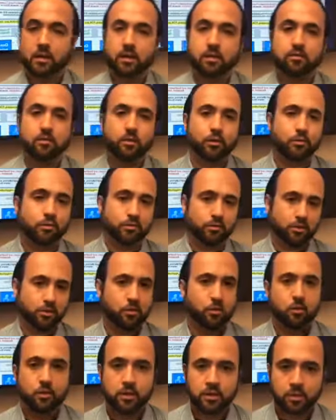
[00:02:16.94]
if you're interested in
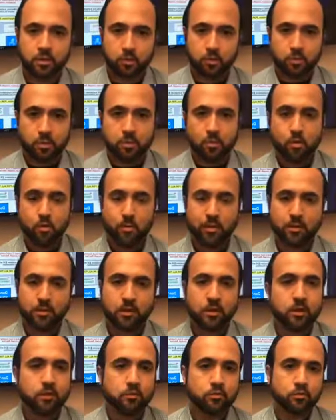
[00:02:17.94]
knowing a little bit more about the
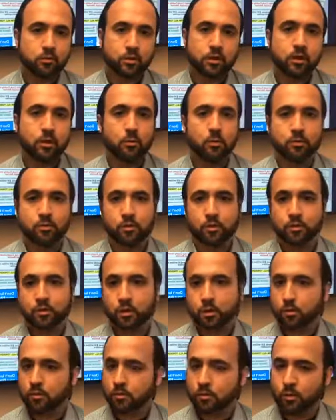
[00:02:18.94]
history, it was during the
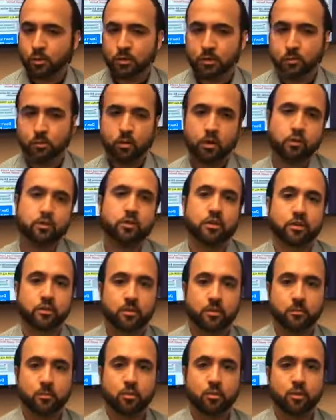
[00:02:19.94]
Great Depression at
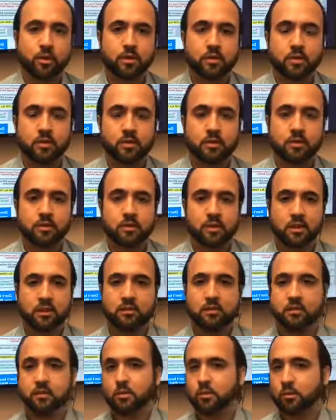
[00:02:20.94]
some point that the state
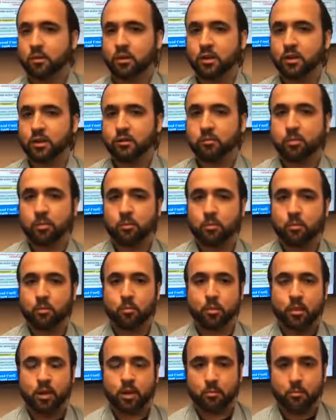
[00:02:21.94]
says they were going to give people a
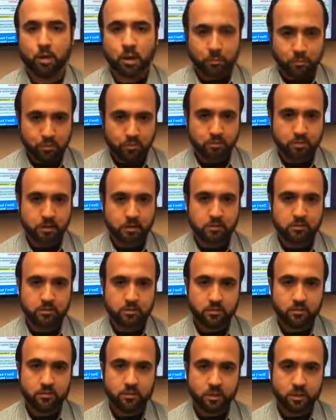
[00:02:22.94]
break on property
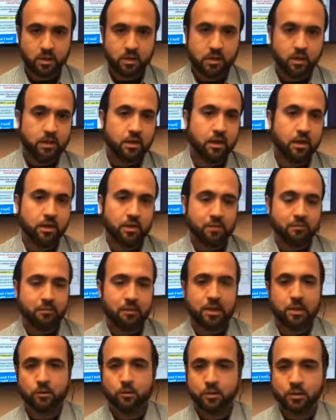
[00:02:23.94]
taxes. And in the
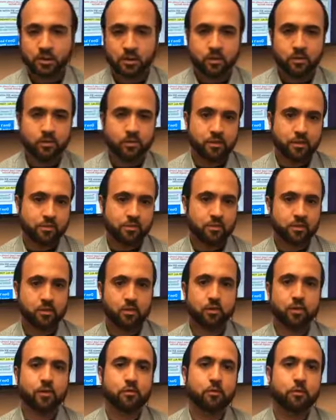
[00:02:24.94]
following year, they said,
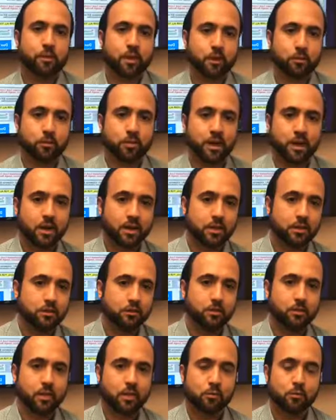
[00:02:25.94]
no, never mind, we're not going to
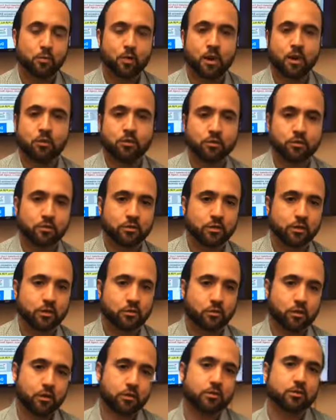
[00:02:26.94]
do that. We're actually just going to
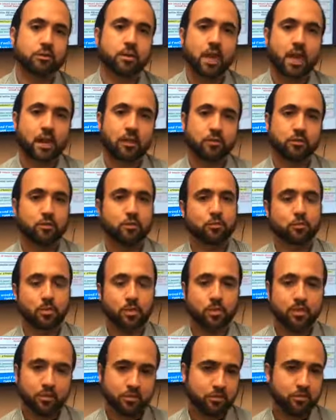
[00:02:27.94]
charge you last year's
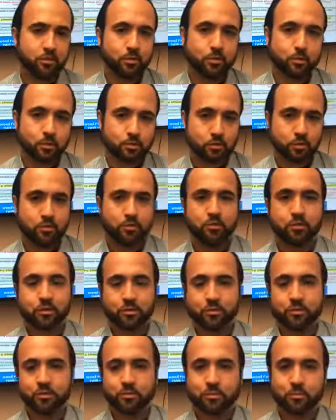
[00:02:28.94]
bill this year, and we'll charge you
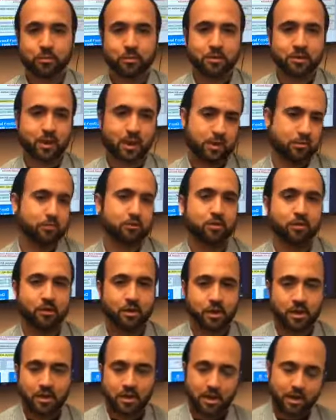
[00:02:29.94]
this year's bill last year.
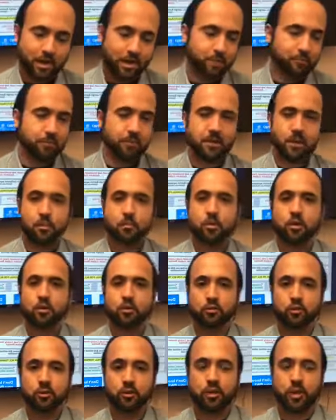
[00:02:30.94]
Um, a lot more
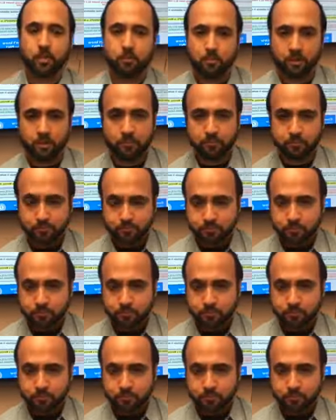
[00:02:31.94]
history to that, but